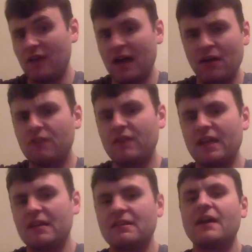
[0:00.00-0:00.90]
I don't even
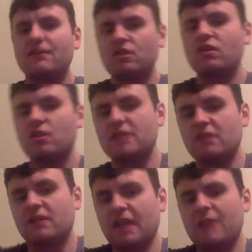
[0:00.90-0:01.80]
hate that. You could go
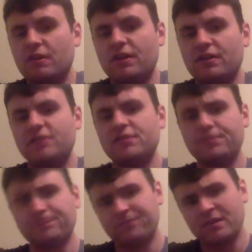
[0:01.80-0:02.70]
Taylor Gabriel here too.
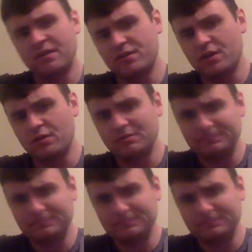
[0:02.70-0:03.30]
So